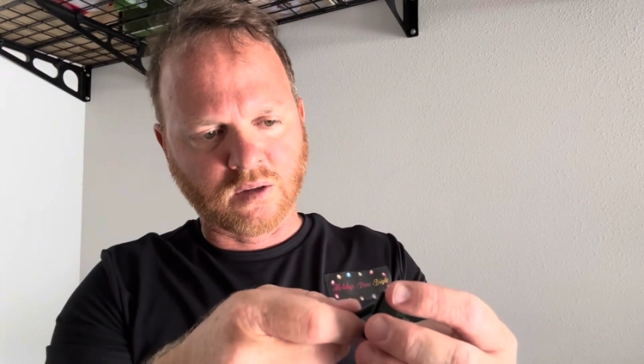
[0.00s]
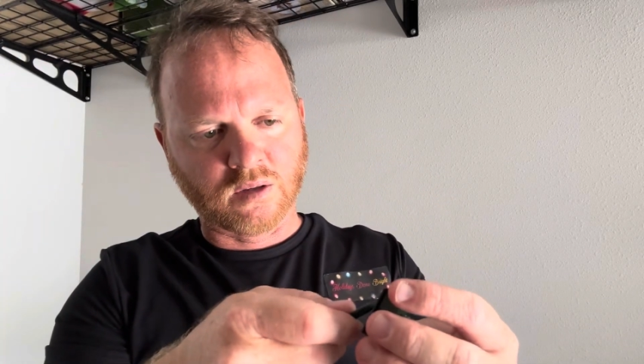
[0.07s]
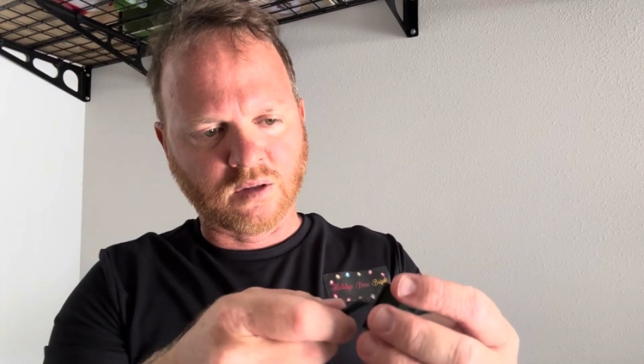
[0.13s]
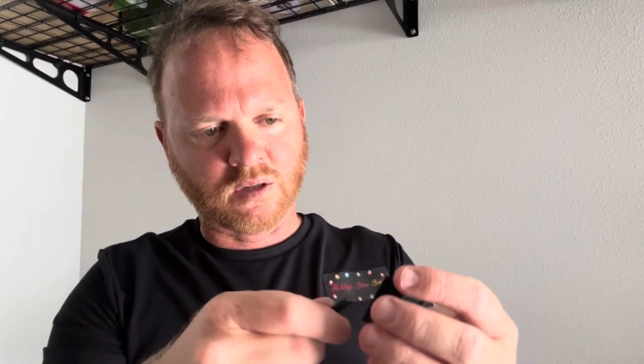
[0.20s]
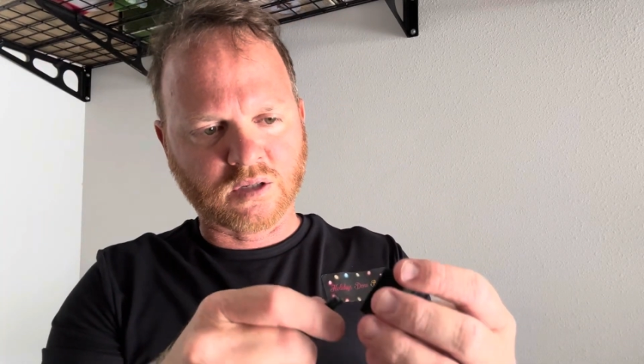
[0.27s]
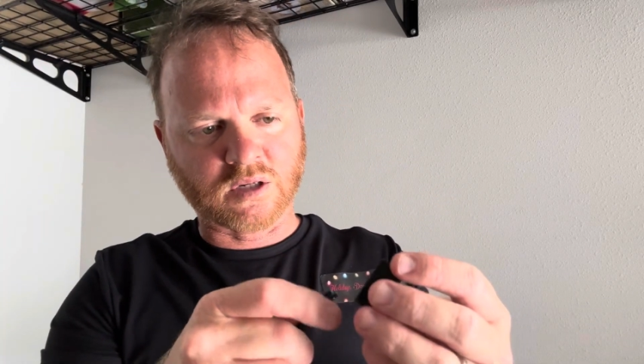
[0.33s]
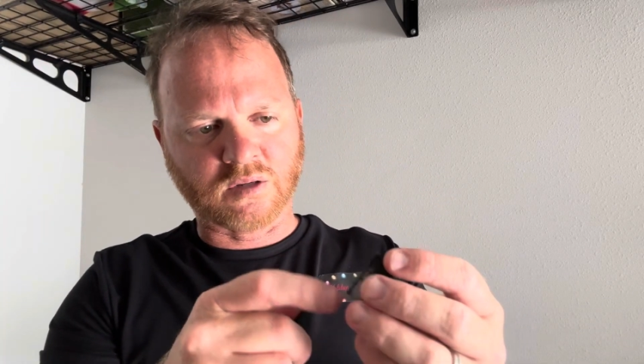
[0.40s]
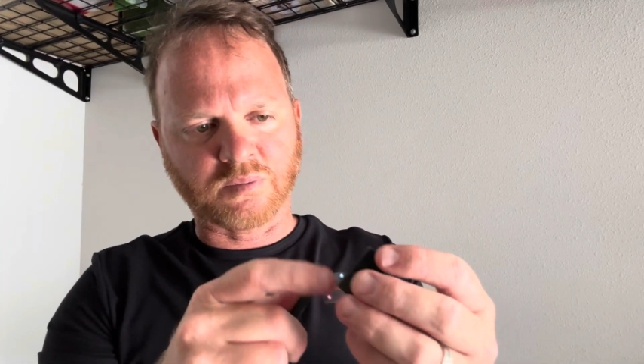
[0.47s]

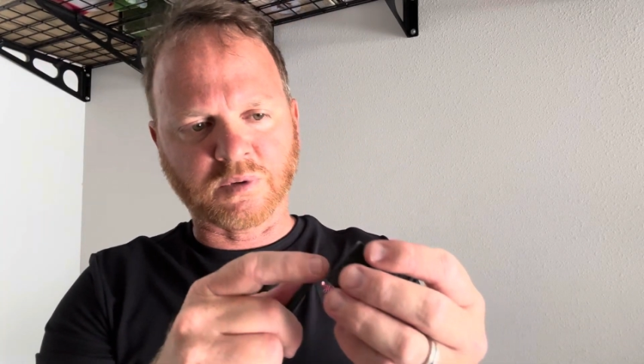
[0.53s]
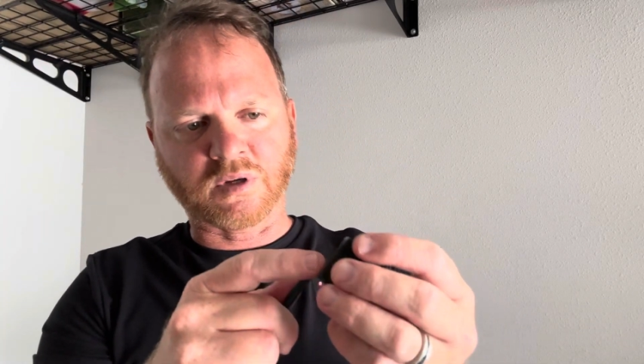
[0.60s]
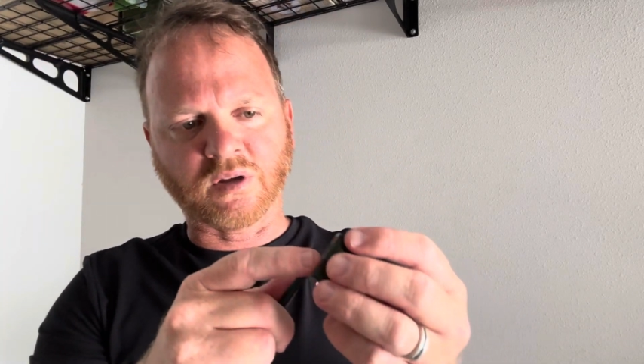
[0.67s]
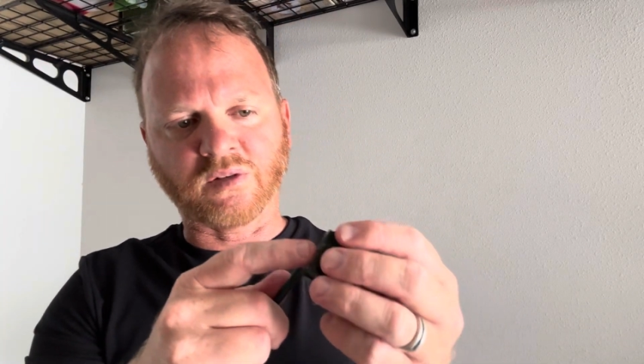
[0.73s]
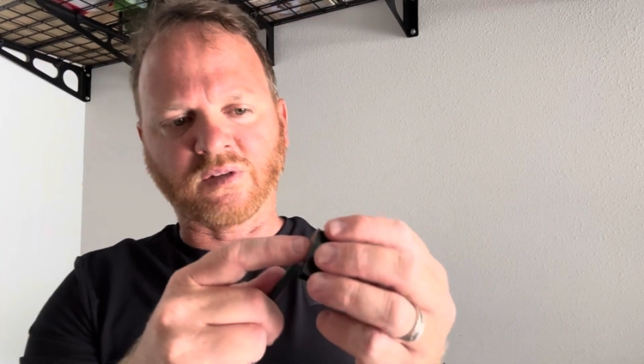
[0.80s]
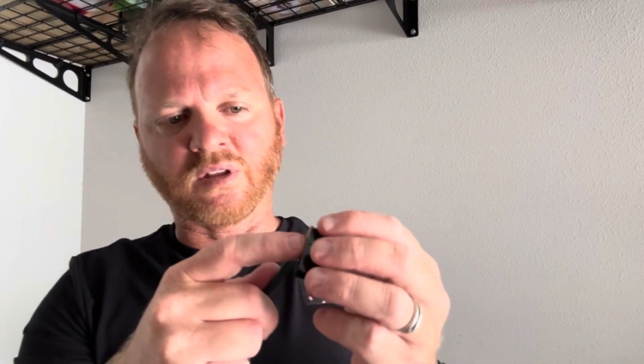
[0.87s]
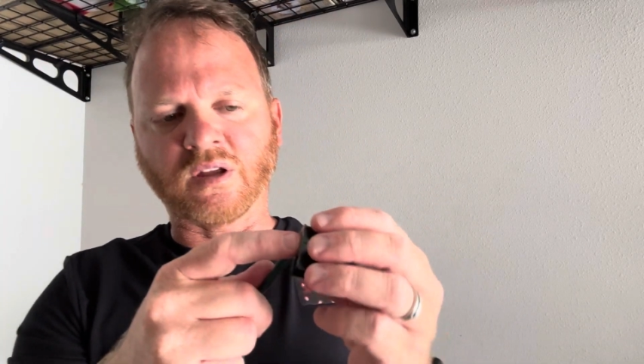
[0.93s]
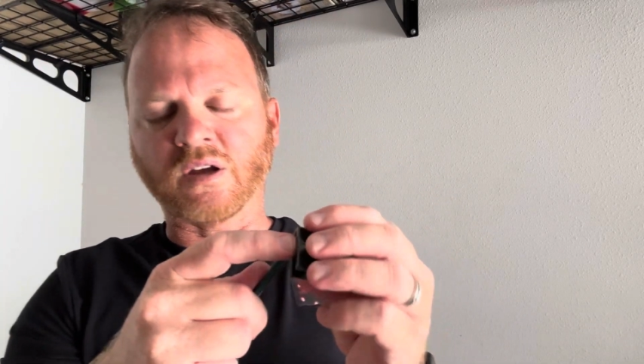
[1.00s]
It's just
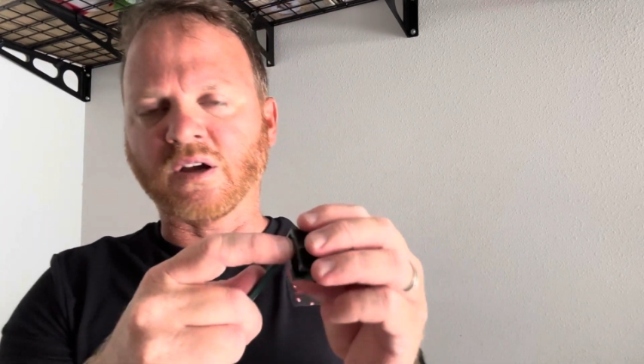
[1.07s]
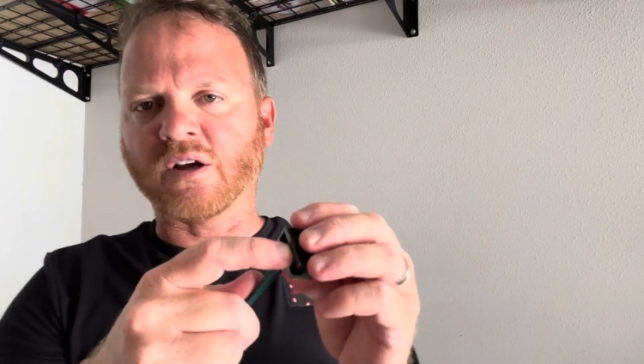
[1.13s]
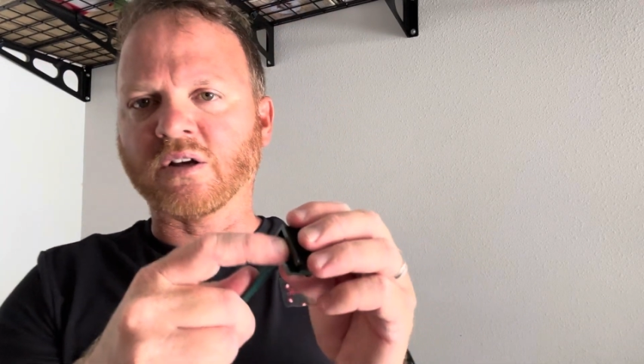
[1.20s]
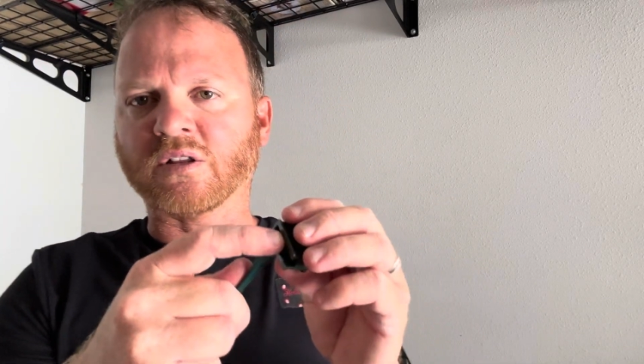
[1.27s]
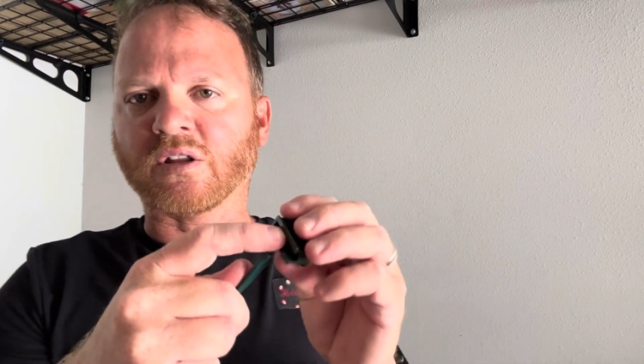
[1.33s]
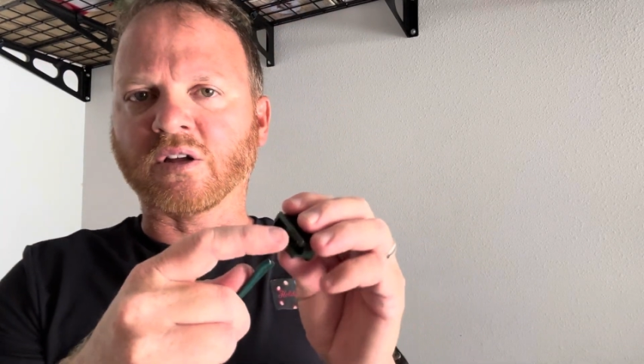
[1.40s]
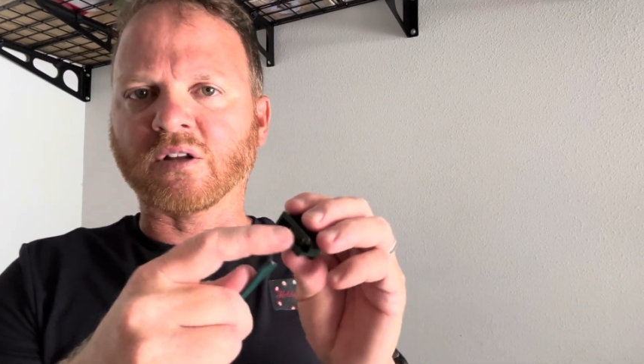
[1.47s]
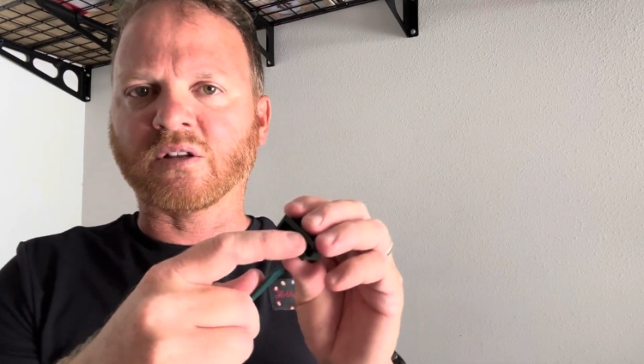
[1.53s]
because
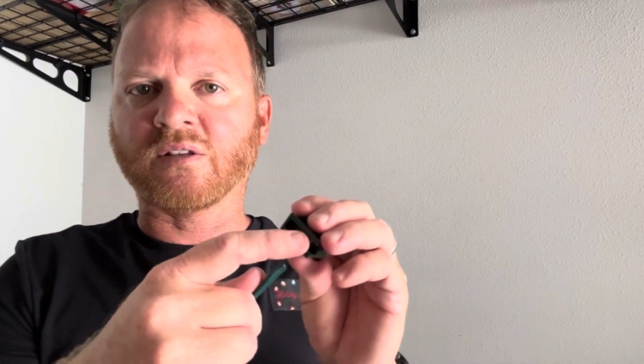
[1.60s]
the